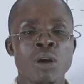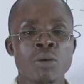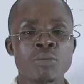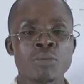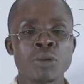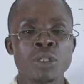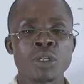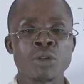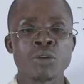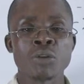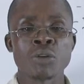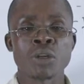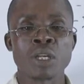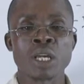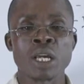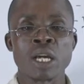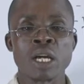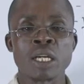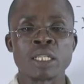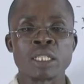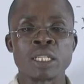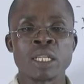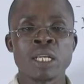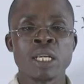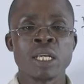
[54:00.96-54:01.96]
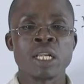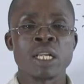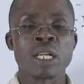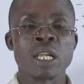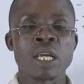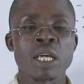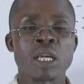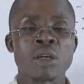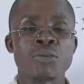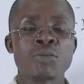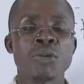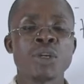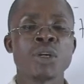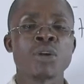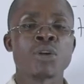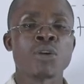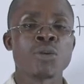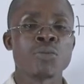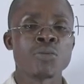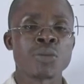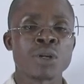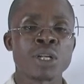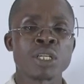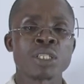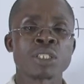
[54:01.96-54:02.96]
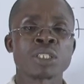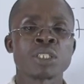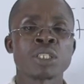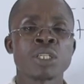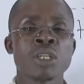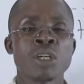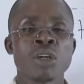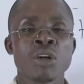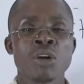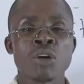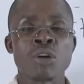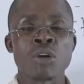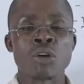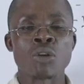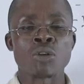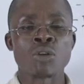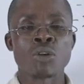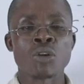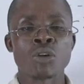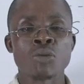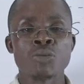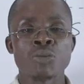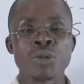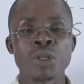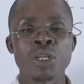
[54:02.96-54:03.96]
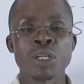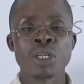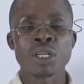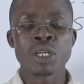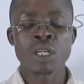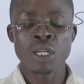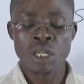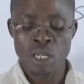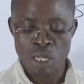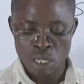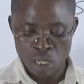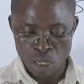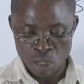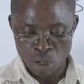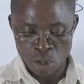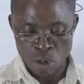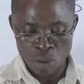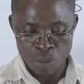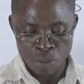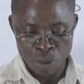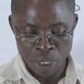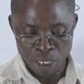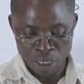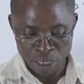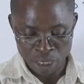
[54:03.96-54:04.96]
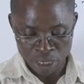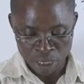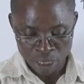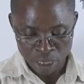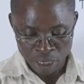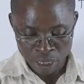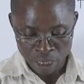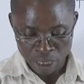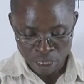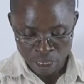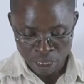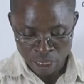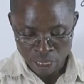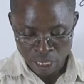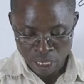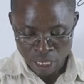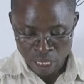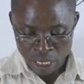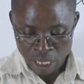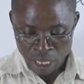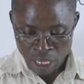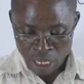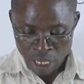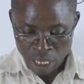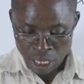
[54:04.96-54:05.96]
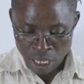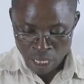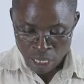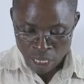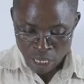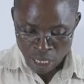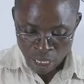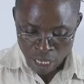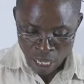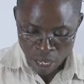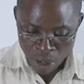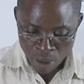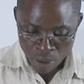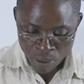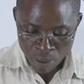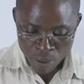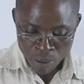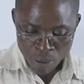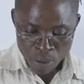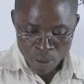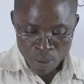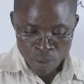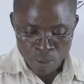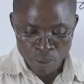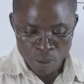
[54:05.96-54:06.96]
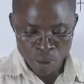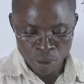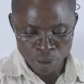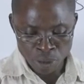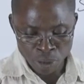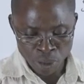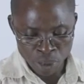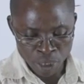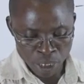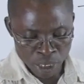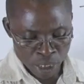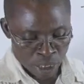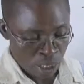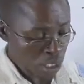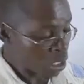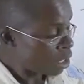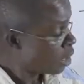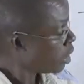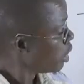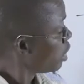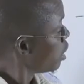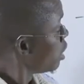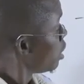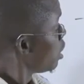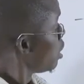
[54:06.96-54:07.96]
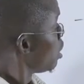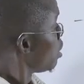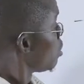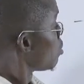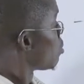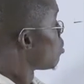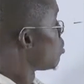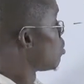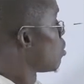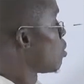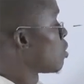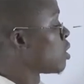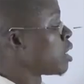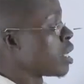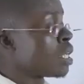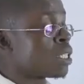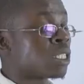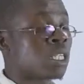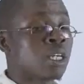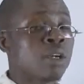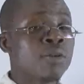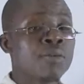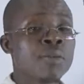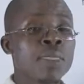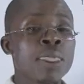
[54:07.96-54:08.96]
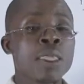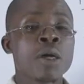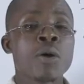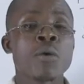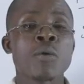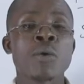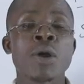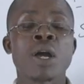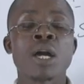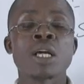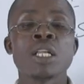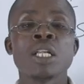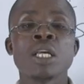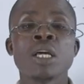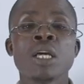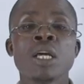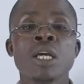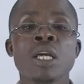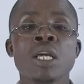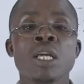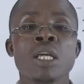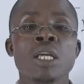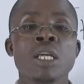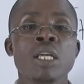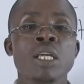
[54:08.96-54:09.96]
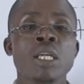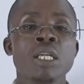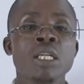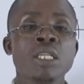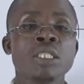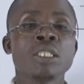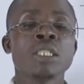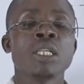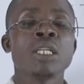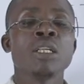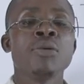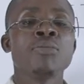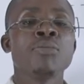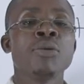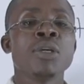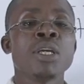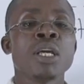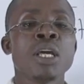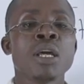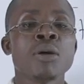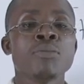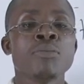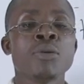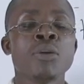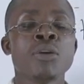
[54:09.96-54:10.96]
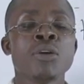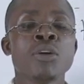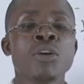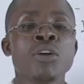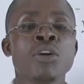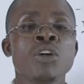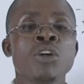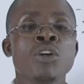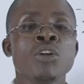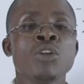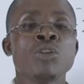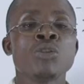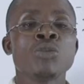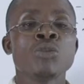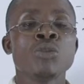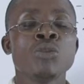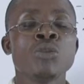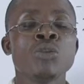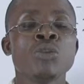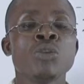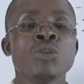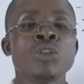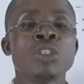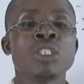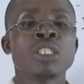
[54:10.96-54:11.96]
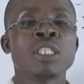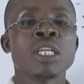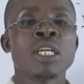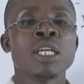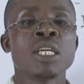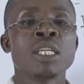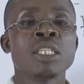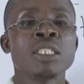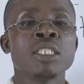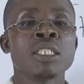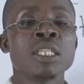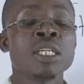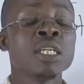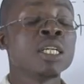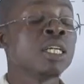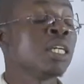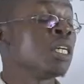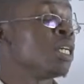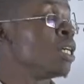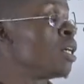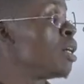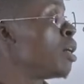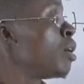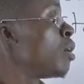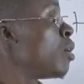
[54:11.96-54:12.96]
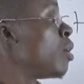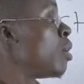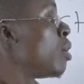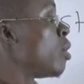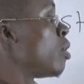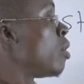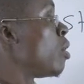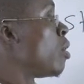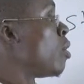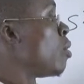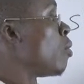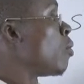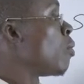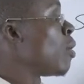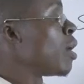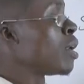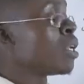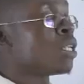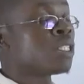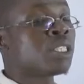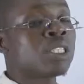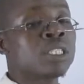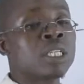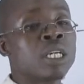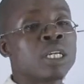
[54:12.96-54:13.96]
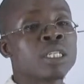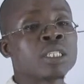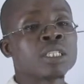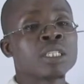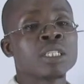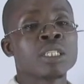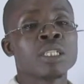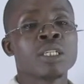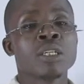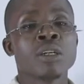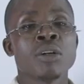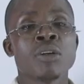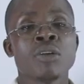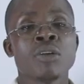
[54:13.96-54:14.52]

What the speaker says: we have been looking at, like being compressed or not being compressed. Now, we also need to know that we can easily be able to change one state